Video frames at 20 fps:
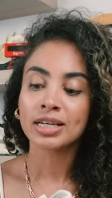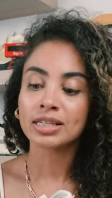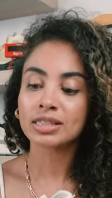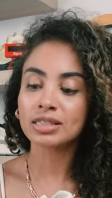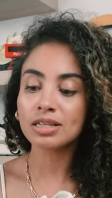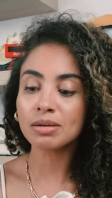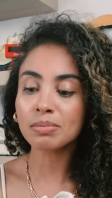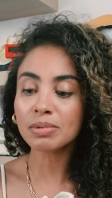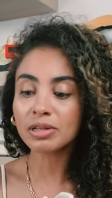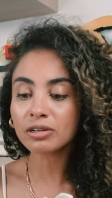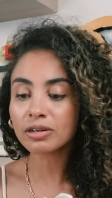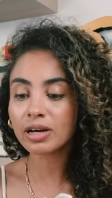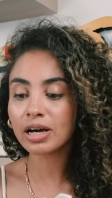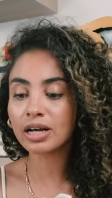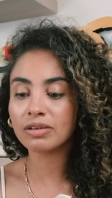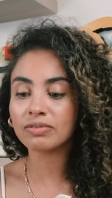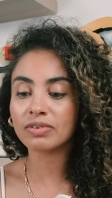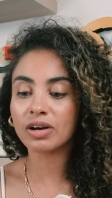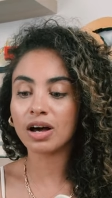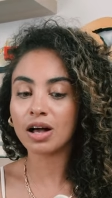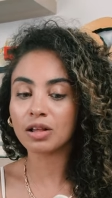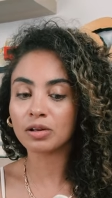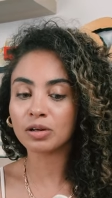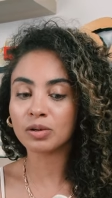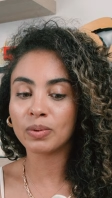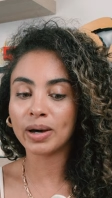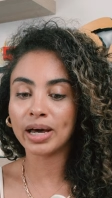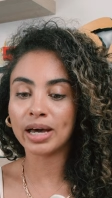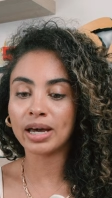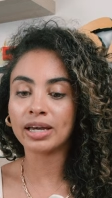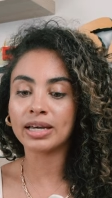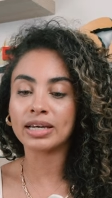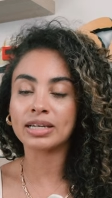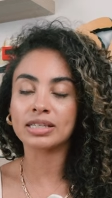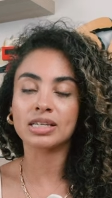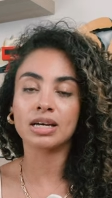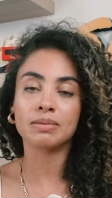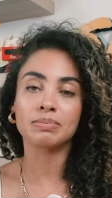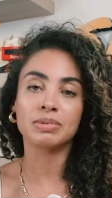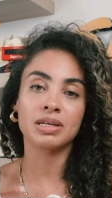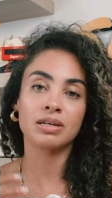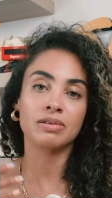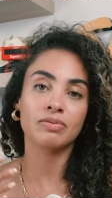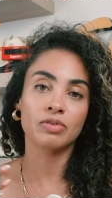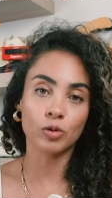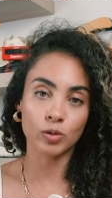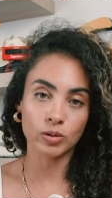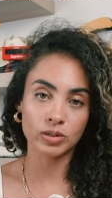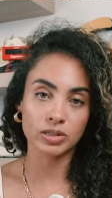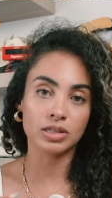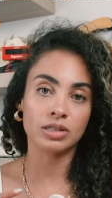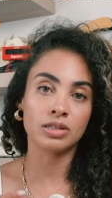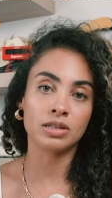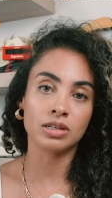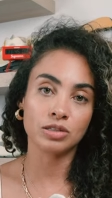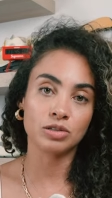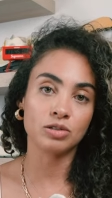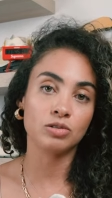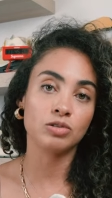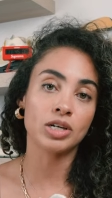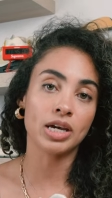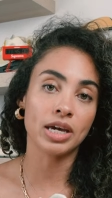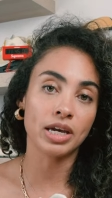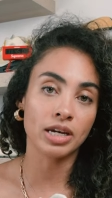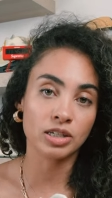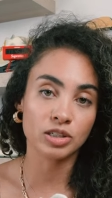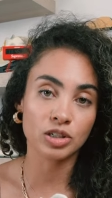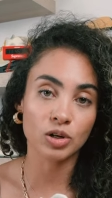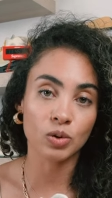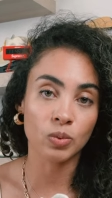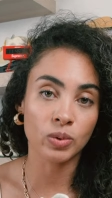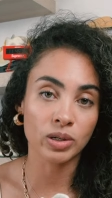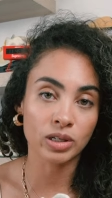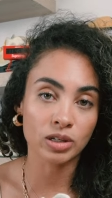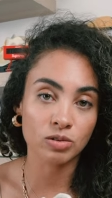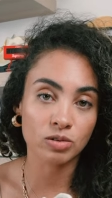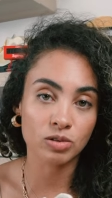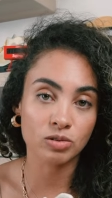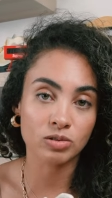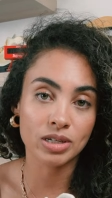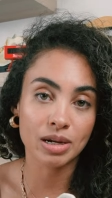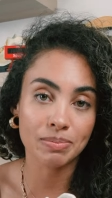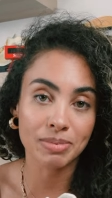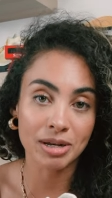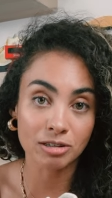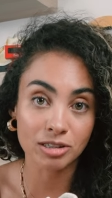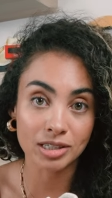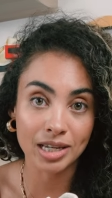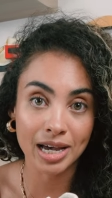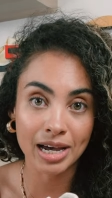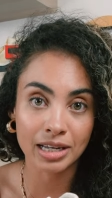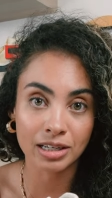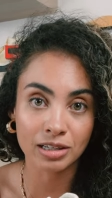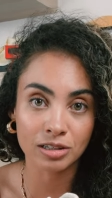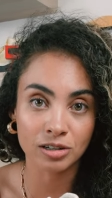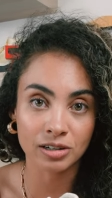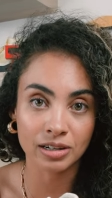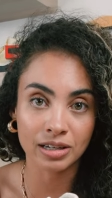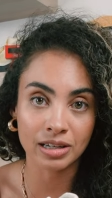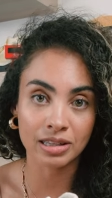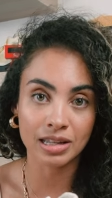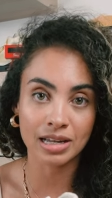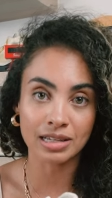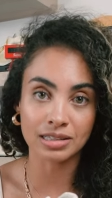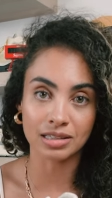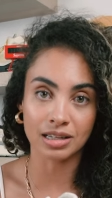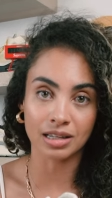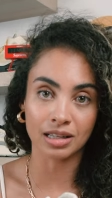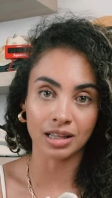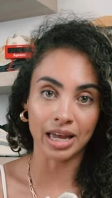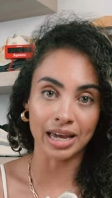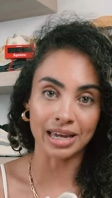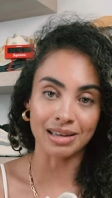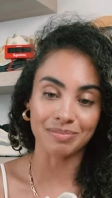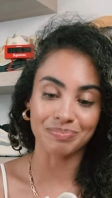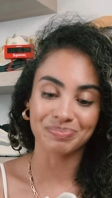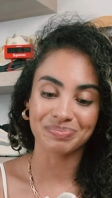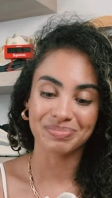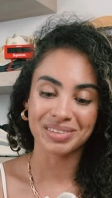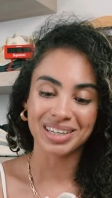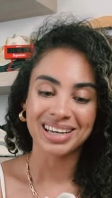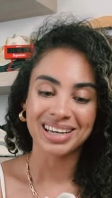similar kind of colorway, except that of course these do change when you do step outside and you're in that sun. Sunlight.